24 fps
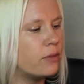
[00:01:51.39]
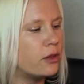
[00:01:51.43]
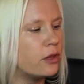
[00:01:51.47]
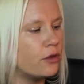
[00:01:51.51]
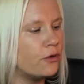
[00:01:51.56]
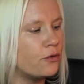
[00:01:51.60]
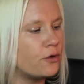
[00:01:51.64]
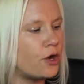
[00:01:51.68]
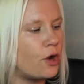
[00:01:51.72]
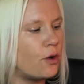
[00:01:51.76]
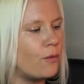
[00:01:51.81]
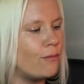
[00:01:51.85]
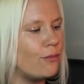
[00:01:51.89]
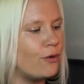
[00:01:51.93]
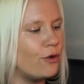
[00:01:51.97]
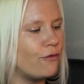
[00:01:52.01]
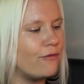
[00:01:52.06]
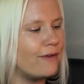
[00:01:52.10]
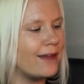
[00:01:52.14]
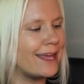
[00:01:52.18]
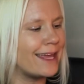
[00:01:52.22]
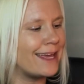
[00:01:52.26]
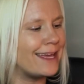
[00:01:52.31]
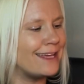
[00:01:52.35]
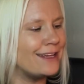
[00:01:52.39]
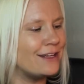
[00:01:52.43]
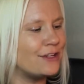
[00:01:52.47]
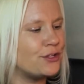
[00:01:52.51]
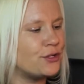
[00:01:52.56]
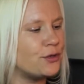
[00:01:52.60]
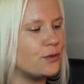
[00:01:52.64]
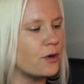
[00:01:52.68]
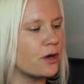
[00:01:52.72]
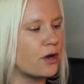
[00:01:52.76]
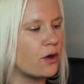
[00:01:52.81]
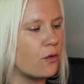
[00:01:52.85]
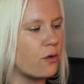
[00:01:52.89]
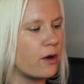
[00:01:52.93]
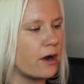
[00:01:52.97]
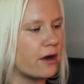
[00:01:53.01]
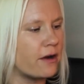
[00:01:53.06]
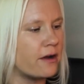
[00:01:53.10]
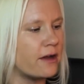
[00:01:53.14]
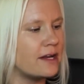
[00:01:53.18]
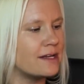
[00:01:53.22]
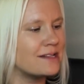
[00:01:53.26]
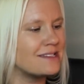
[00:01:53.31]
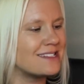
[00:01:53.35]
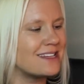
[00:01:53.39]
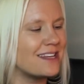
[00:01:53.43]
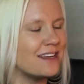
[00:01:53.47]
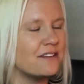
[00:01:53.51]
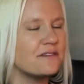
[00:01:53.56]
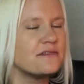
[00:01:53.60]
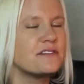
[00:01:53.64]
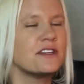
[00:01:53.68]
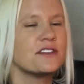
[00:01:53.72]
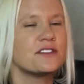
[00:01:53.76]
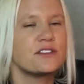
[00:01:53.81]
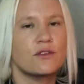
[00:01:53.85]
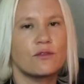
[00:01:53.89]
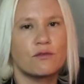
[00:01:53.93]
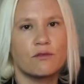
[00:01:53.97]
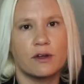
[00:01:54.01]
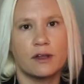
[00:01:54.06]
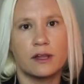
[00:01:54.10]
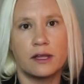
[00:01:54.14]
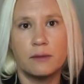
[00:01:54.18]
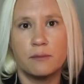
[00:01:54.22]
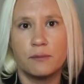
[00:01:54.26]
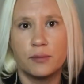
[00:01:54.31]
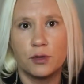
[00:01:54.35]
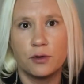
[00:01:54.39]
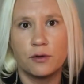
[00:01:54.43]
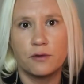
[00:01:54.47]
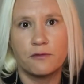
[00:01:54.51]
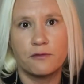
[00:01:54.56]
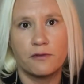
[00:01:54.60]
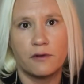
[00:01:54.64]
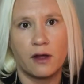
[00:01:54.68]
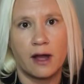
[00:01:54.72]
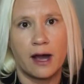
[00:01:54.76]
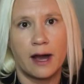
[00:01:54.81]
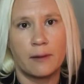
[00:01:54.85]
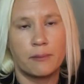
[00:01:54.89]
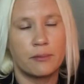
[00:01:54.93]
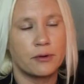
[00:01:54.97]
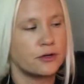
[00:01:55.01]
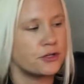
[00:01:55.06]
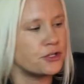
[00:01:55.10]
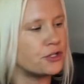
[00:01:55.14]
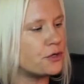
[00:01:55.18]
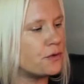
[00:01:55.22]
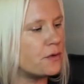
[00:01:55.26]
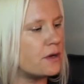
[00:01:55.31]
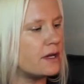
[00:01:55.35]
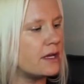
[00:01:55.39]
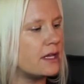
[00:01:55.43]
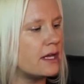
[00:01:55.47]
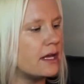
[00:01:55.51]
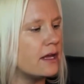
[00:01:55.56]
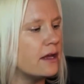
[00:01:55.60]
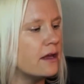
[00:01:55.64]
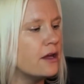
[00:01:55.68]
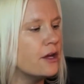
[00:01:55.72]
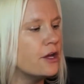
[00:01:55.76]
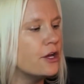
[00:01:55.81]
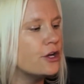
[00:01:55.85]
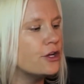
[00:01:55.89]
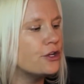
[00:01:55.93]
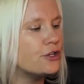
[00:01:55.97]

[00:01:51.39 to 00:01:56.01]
Pluto moving into Aquarius gives us a really beautiful opportunity